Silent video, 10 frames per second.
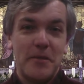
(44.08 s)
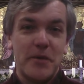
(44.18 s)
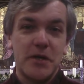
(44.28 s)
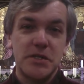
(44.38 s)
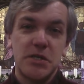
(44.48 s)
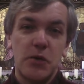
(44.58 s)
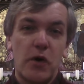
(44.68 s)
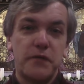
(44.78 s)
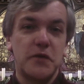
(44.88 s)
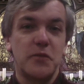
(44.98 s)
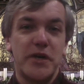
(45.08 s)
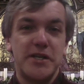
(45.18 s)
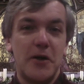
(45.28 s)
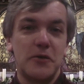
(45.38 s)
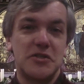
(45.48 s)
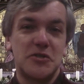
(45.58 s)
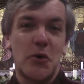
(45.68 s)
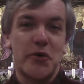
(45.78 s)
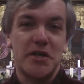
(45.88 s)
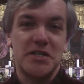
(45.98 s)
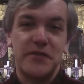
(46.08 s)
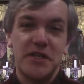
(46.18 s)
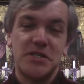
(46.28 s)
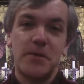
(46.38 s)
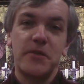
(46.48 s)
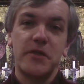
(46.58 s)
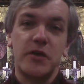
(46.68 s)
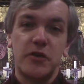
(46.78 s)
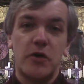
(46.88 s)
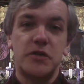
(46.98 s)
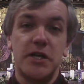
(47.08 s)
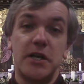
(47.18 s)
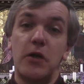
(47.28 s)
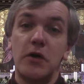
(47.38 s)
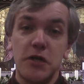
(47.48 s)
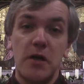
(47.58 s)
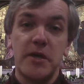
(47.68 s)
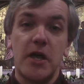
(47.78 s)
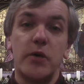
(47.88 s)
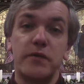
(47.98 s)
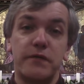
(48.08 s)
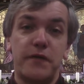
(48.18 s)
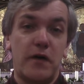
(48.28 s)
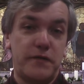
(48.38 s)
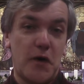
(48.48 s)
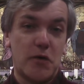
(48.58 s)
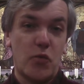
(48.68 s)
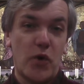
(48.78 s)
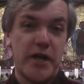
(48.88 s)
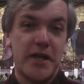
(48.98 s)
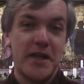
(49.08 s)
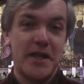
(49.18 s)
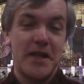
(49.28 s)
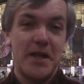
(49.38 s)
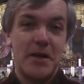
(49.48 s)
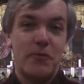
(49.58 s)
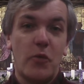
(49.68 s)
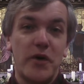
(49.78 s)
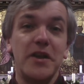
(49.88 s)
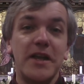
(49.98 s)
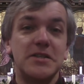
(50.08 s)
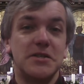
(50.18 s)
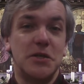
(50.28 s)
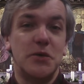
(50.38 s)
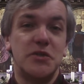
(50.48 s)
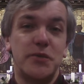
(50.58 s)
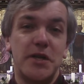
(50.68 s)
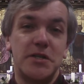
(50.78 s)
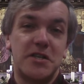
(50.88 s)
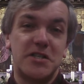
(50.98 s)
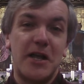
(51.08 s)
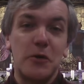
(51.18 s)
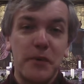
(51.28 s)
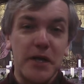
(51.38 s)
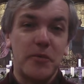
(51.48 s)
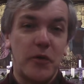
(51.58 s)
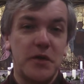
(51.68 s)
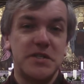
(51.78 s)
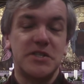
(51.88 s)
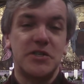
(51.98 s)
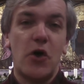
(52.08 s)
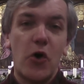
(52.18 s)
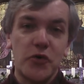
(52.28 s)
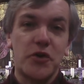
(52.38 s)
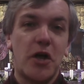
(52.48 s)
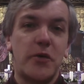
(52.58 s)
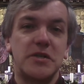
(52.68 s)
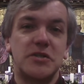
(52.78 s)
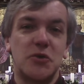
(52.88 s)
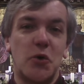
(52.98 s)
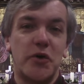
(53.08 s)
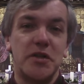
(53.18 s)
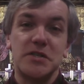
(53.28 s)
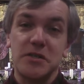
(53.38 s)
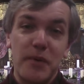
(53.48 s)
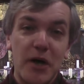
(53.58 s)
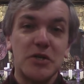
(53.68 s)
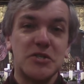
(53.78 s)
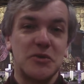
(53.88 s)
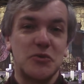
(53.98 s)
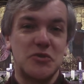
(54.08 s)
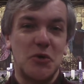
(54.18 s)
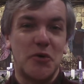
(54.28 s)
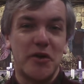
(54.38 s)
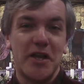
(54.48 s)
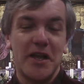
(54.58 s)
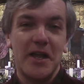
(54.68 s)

Because so often we tell the story as if it's something that God did a long time ago and far, far away. What we need to do is we need to tell people that this is an ongoing story, this is a personal story,